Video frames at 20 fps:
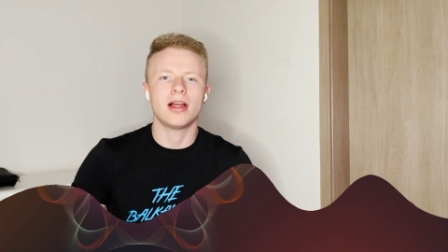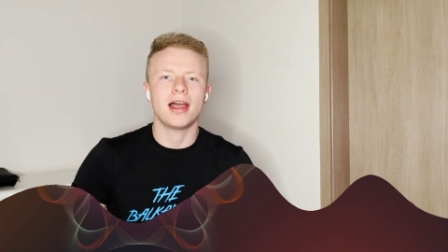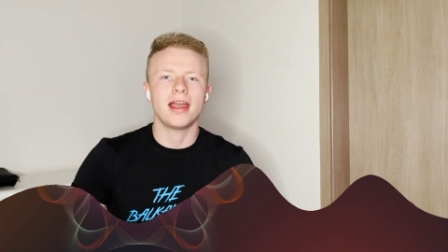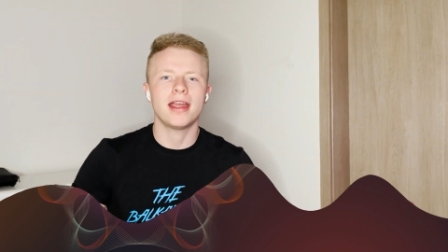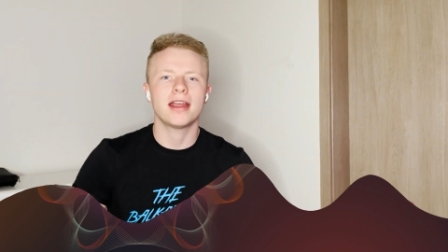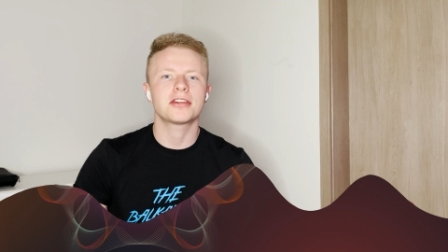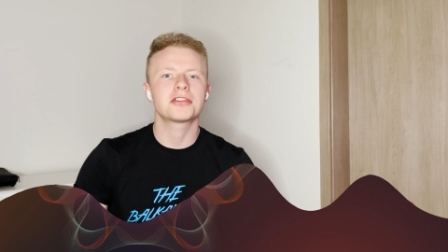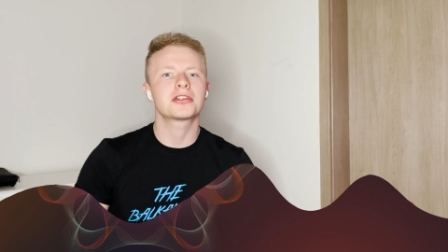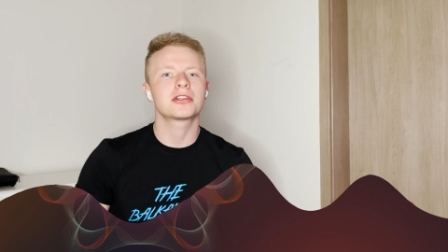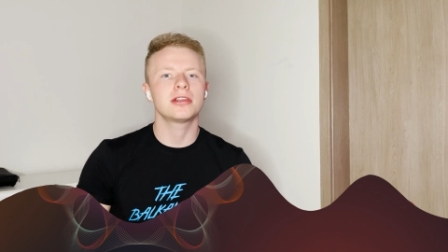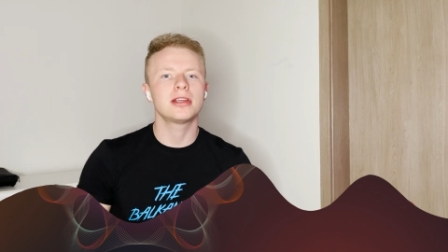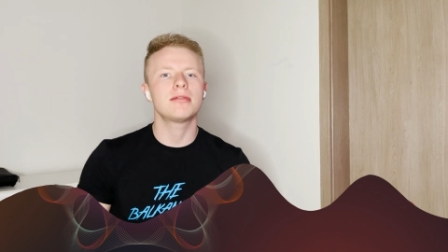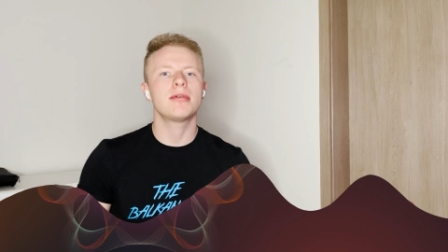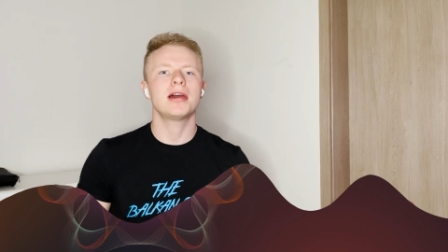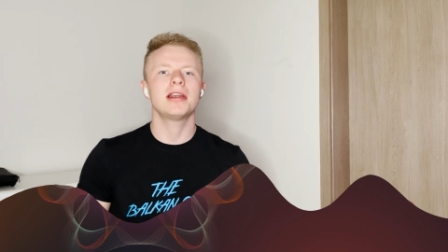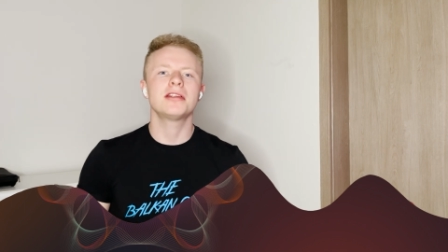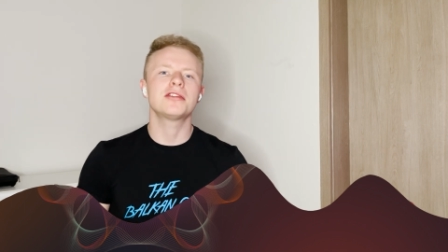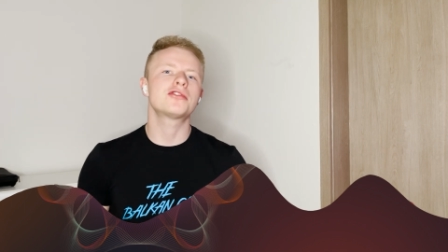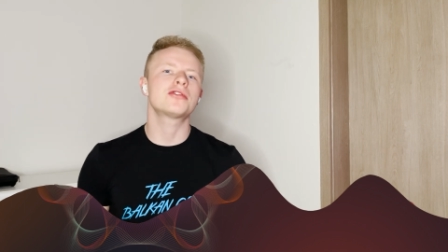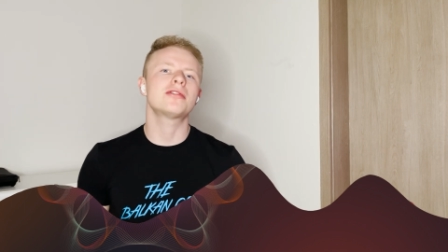I actually
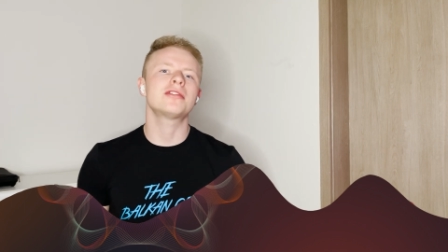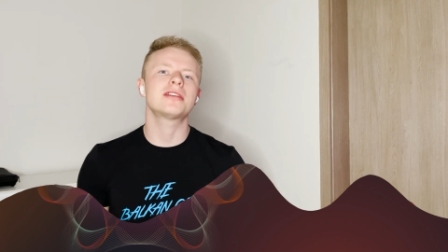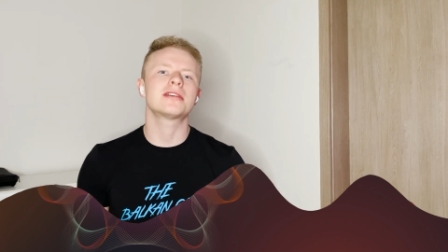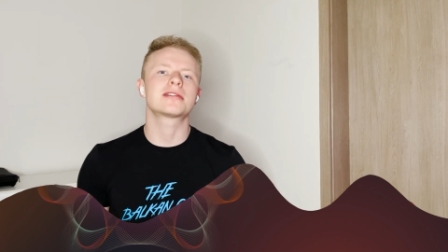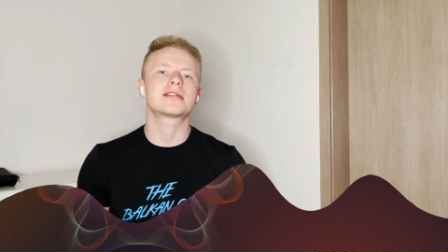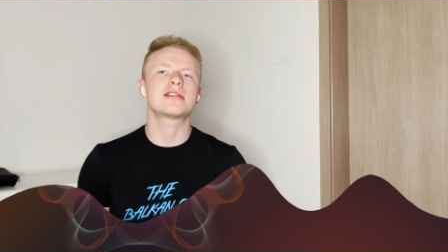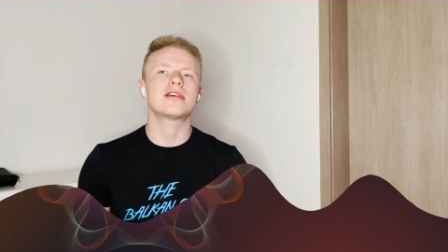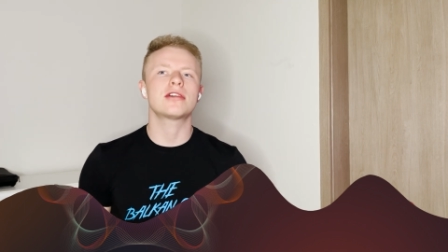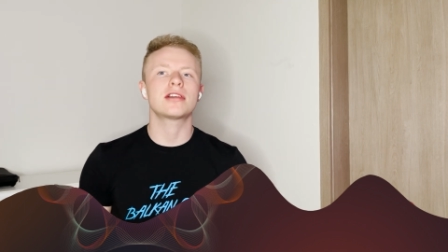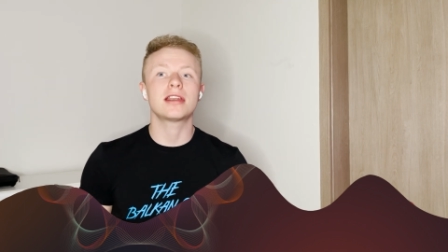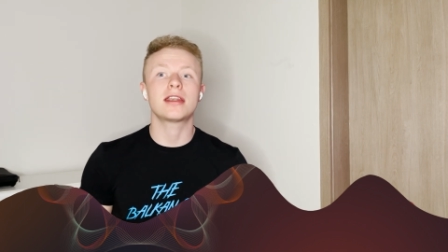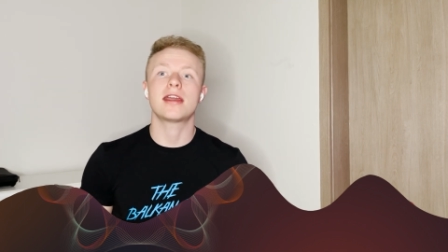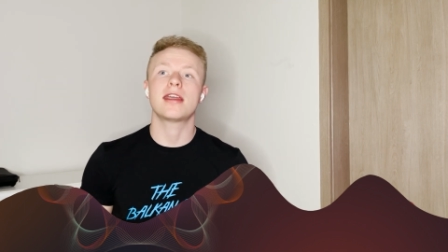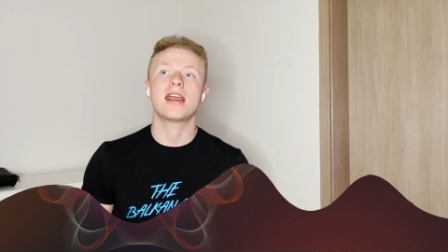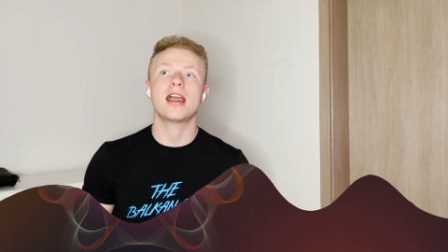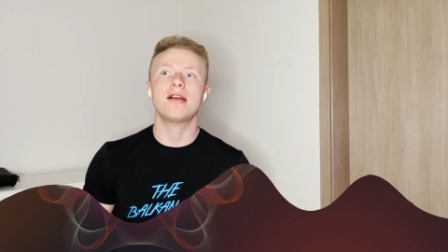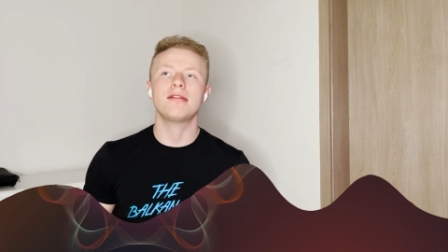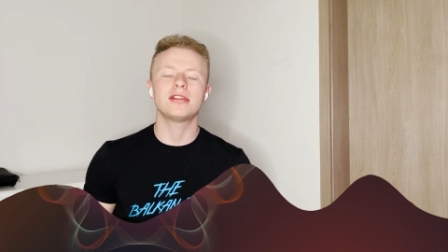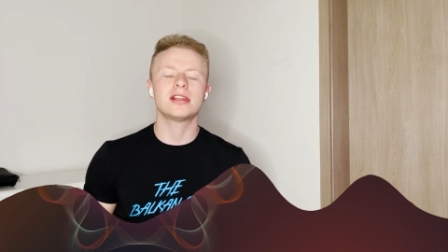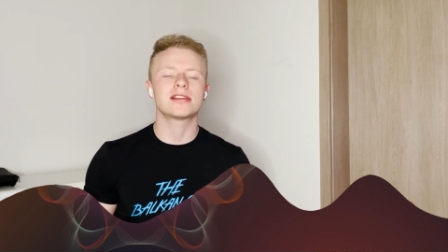quite enjoyed this song, and I
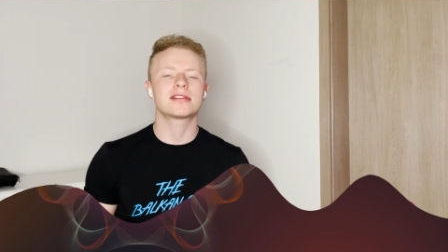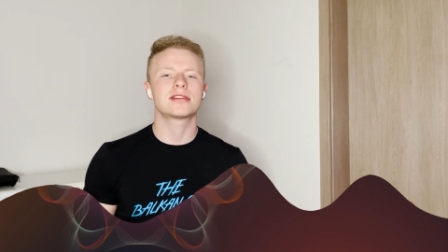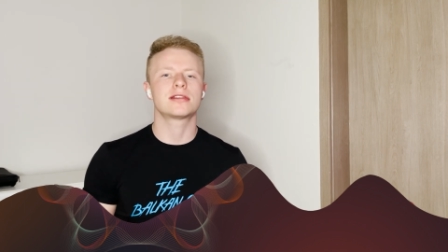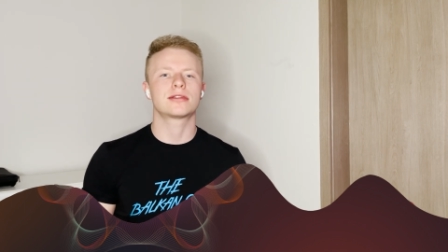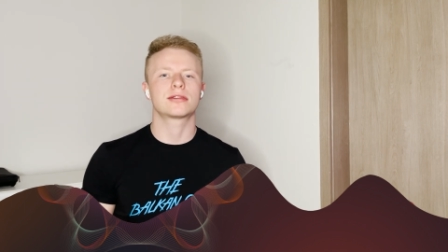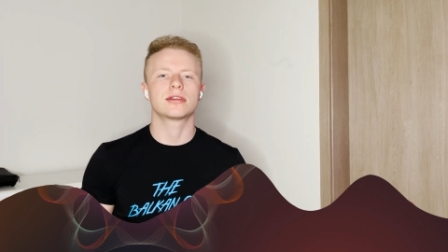have listened